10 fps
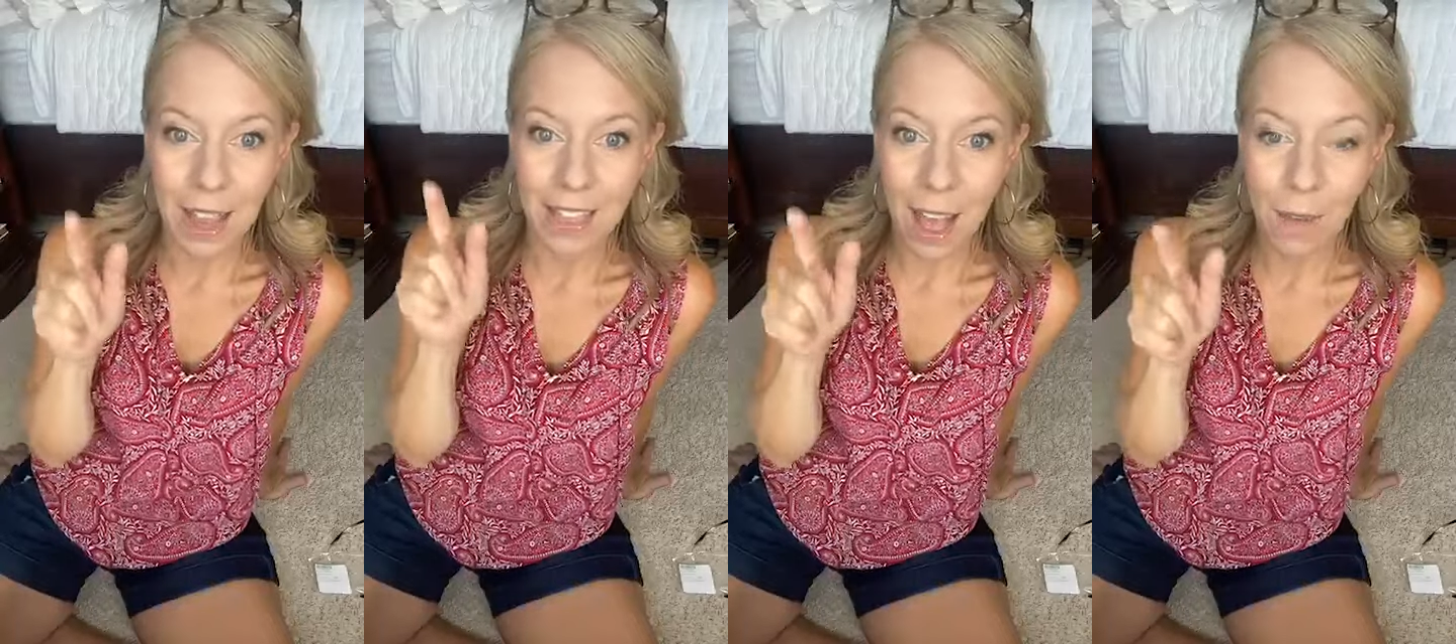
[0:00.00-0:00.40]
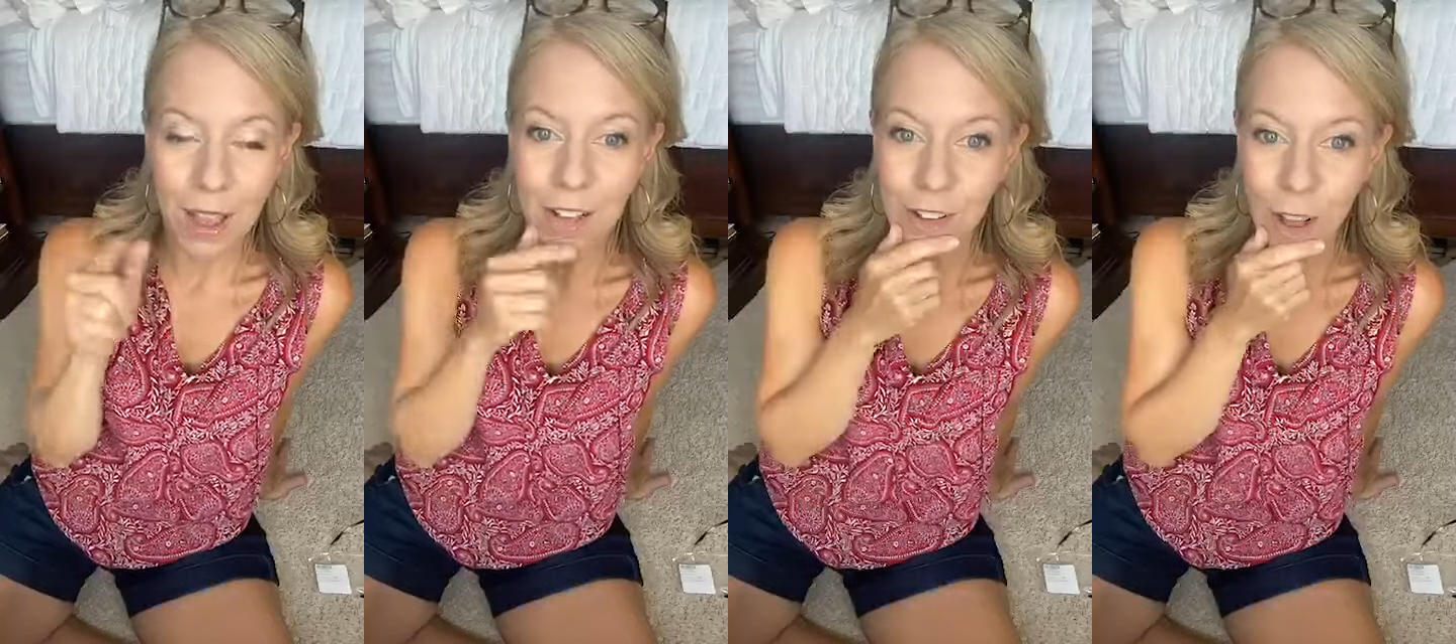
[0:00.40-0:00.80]
And that
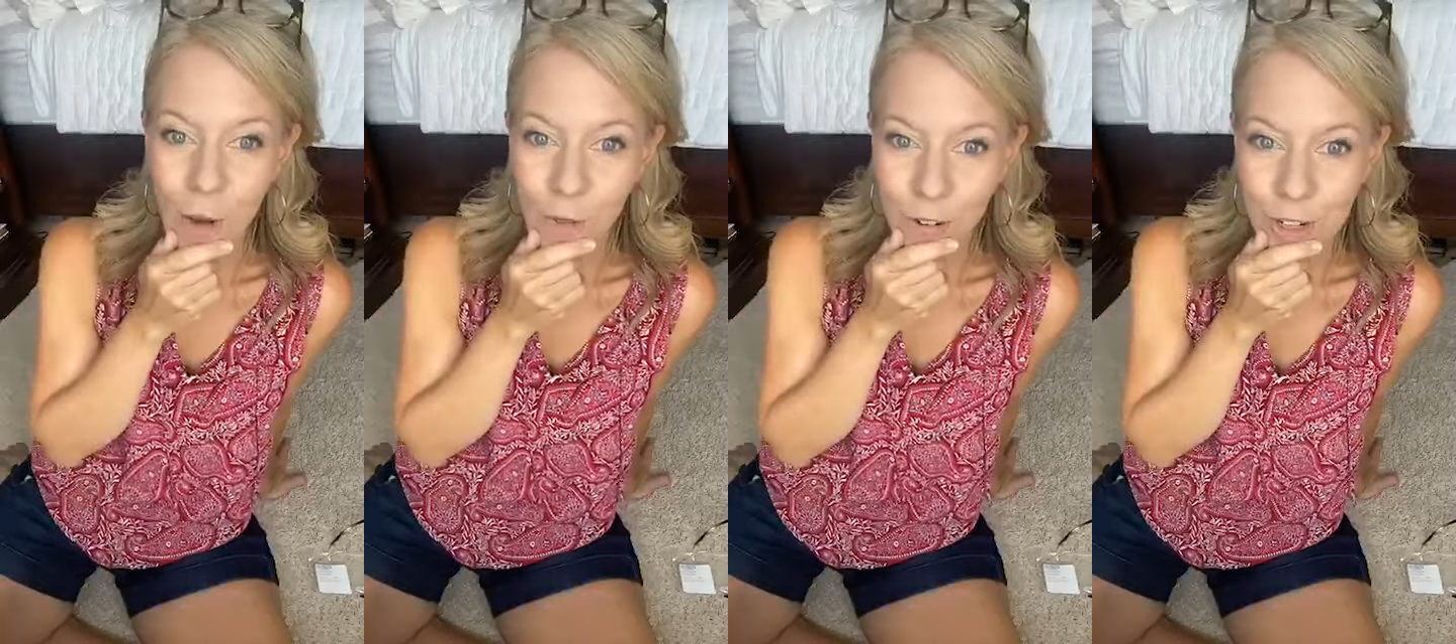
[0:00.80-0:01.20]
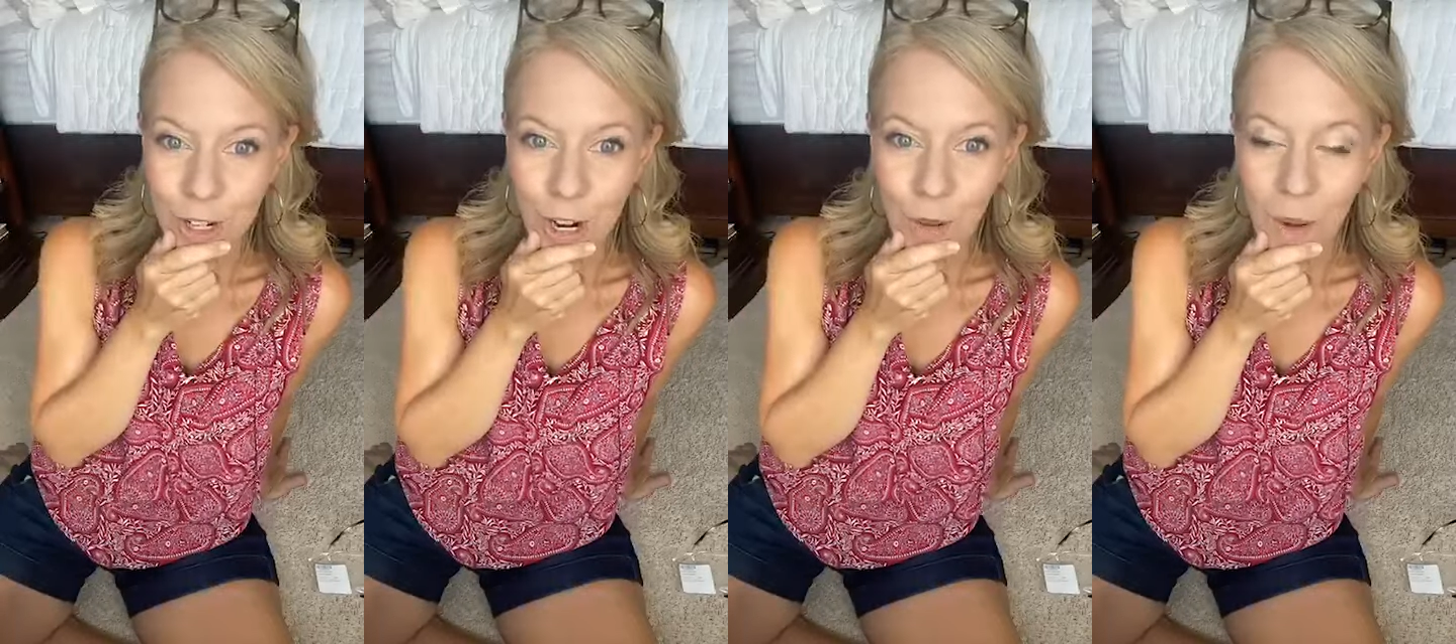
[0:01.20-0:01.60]
way you'll know for
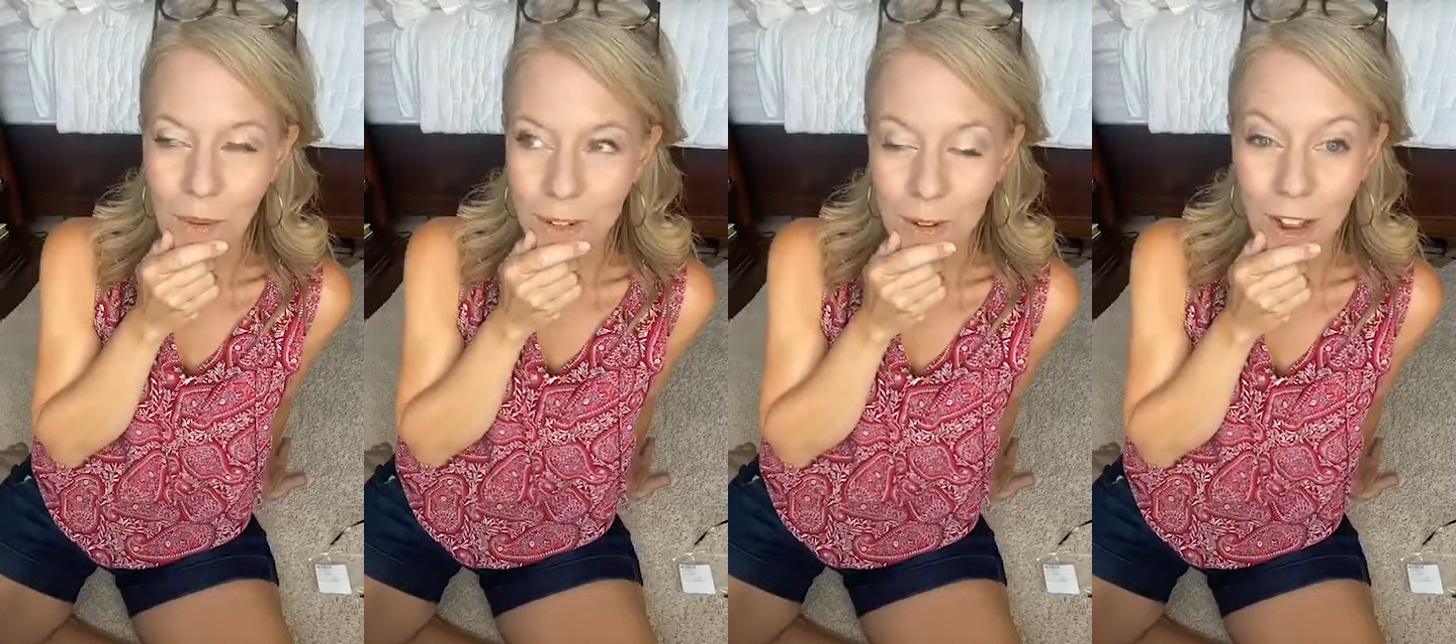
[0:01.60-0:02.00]
sure what we're doing